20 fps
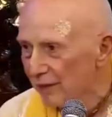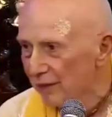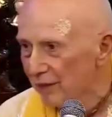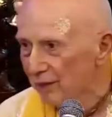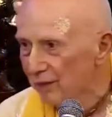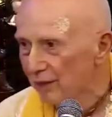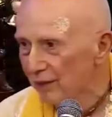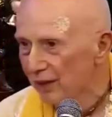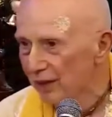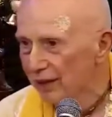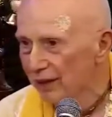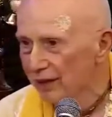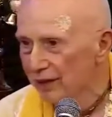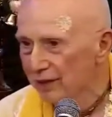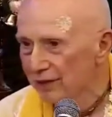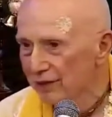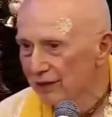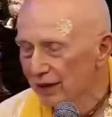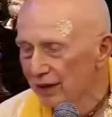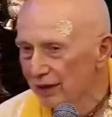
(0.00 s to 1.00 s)
But the point
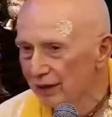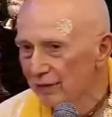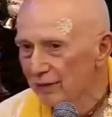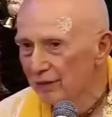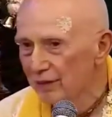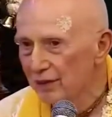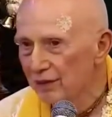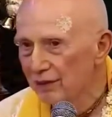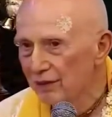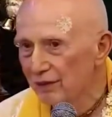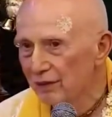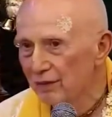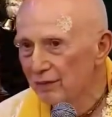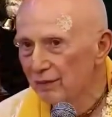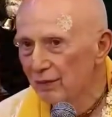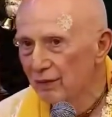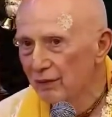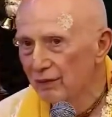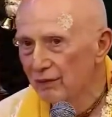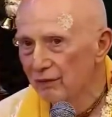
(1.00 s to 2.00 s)
is that the material
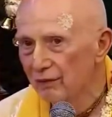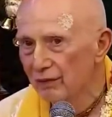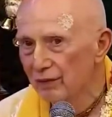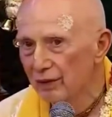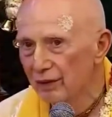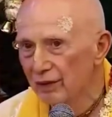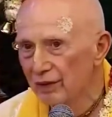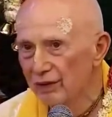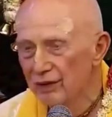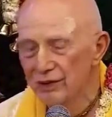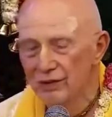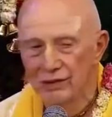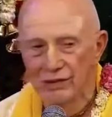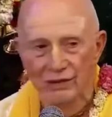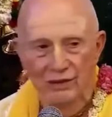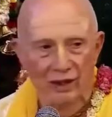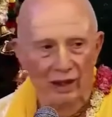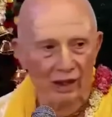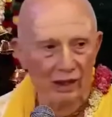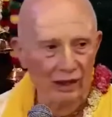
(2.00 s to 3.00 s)
mode of goodness
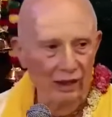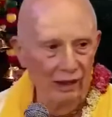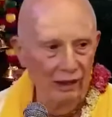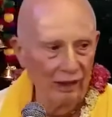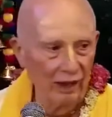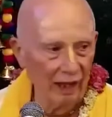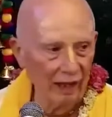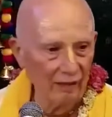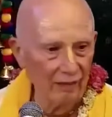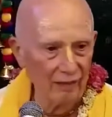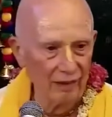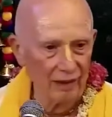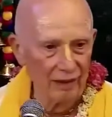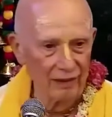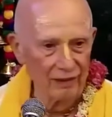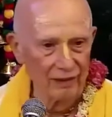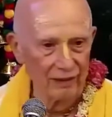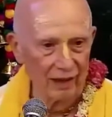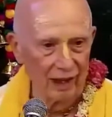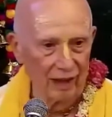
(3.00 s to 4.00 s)
is not, it can be
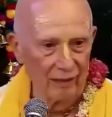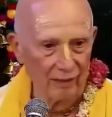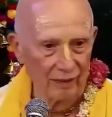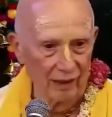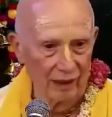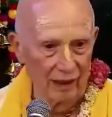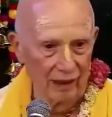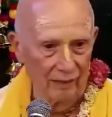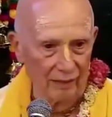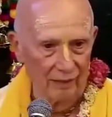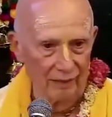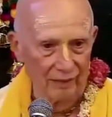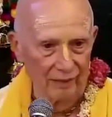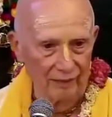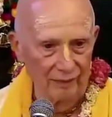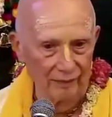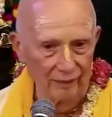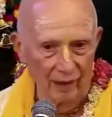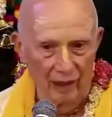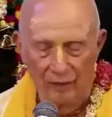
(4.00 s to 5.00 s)
a stopgap.
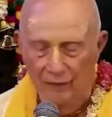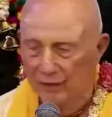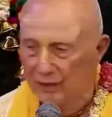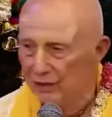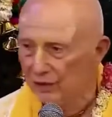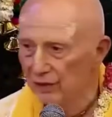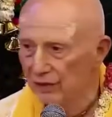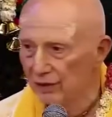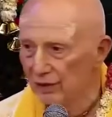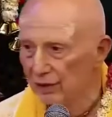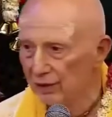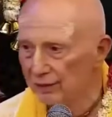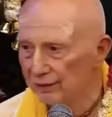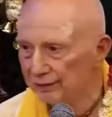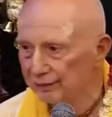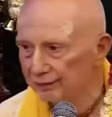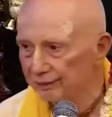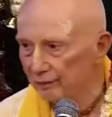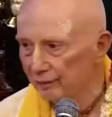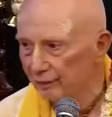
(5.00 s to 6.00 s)
And we see
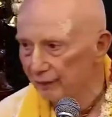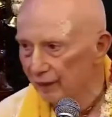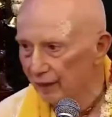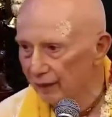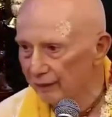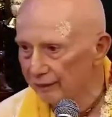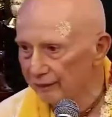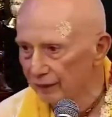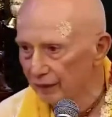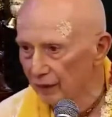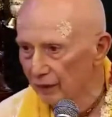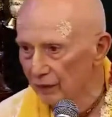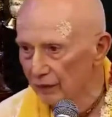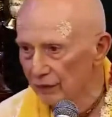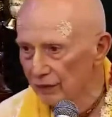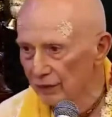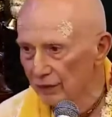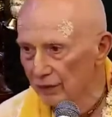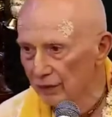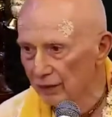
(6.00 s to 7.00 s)

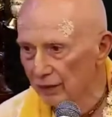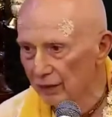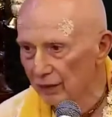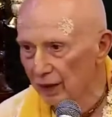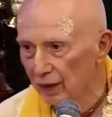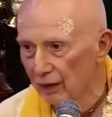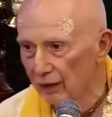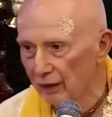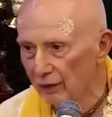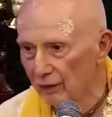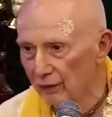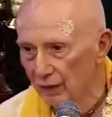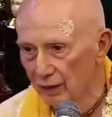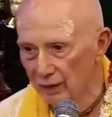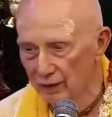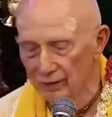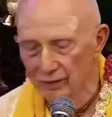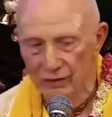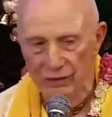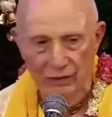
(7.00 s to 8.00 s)
those in the higher
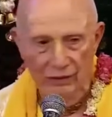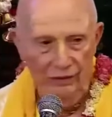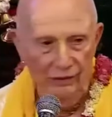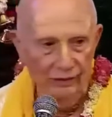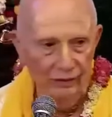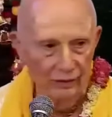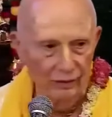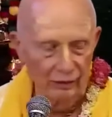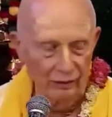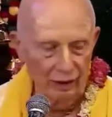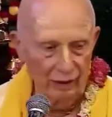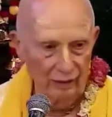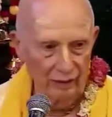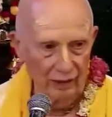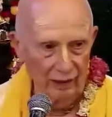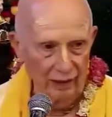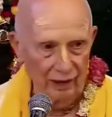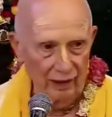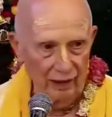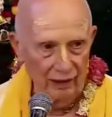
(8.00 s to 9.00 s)
realms, the
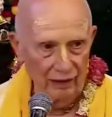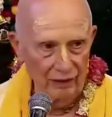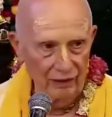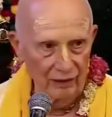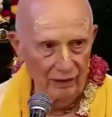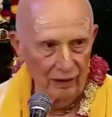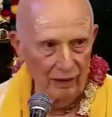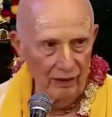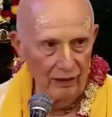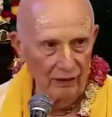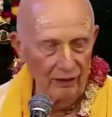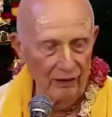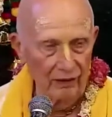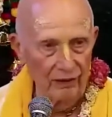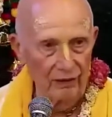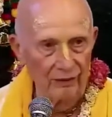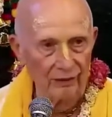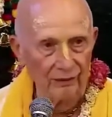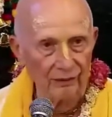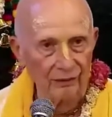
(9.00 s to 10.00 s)
demigods and
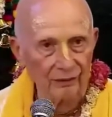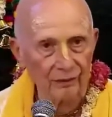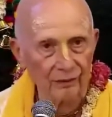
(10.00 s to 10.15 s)
others,